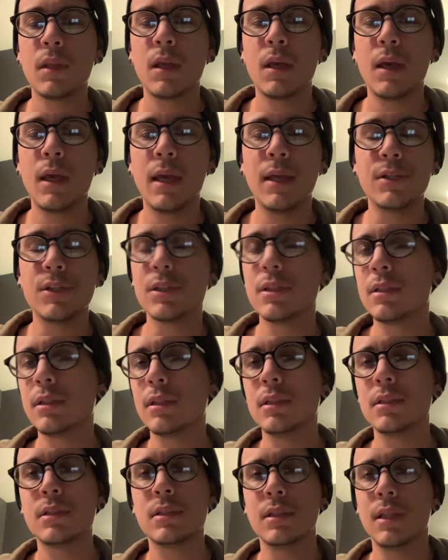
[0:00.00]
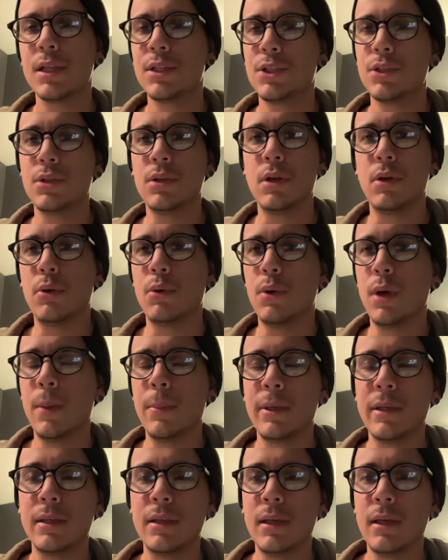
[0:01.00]
And just to let you know, I
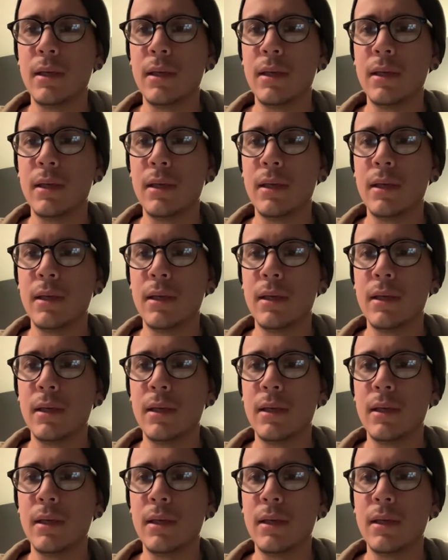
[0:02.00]
mean,